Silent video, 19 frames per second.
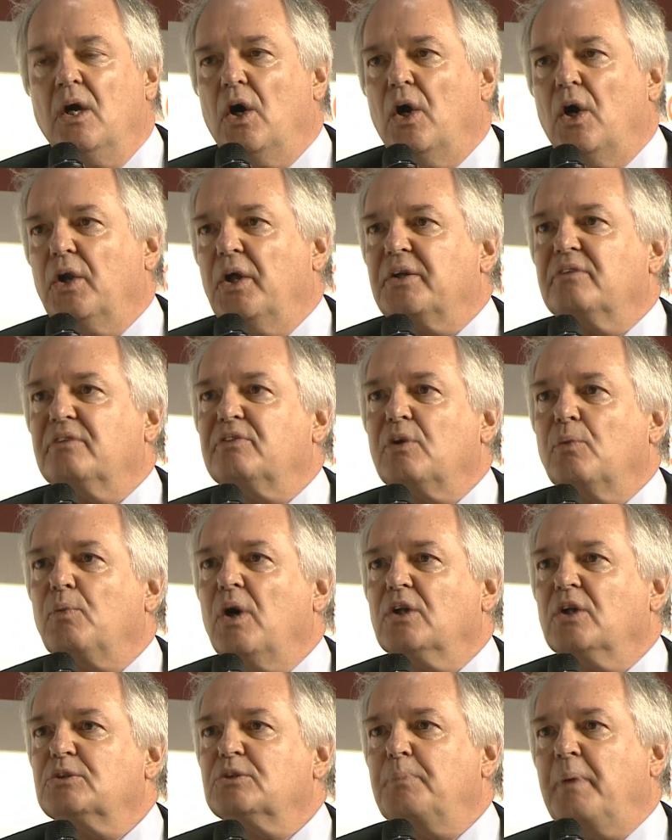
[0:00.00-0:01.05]
lot of the
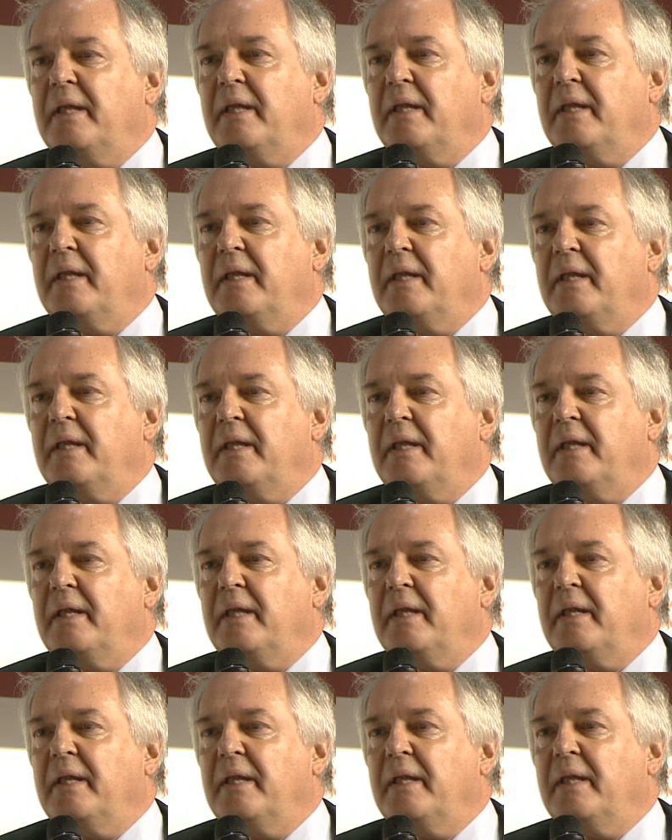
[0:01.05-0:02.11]
world's planetary
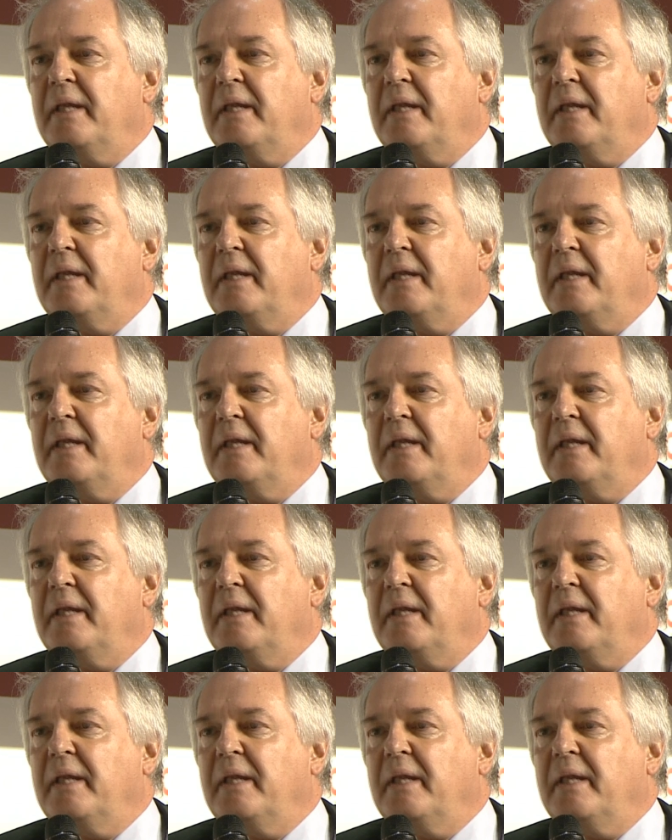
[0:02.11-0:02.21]
boundaries.